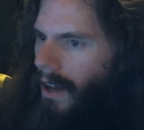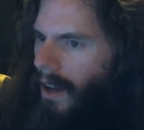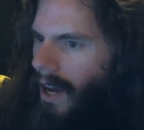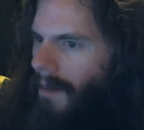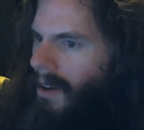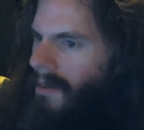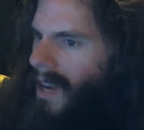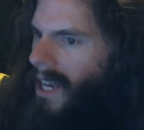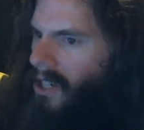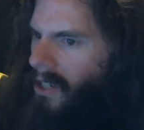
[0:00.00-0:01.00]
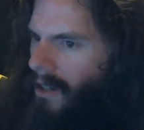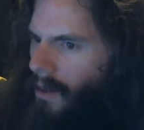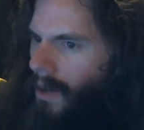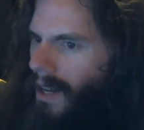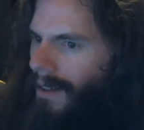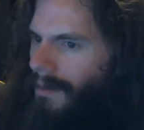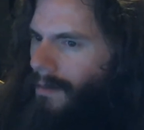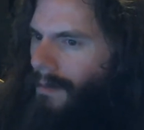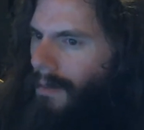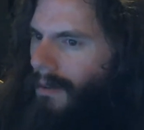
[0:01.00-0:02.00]
I'm going to make sure that we have
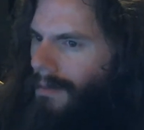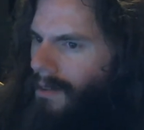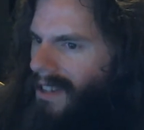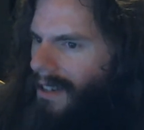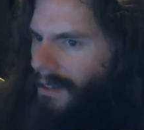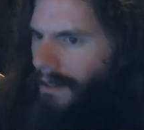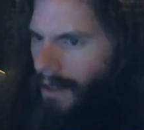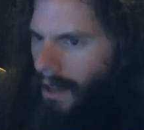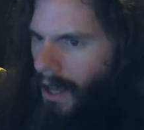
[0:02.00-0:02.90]
board protection,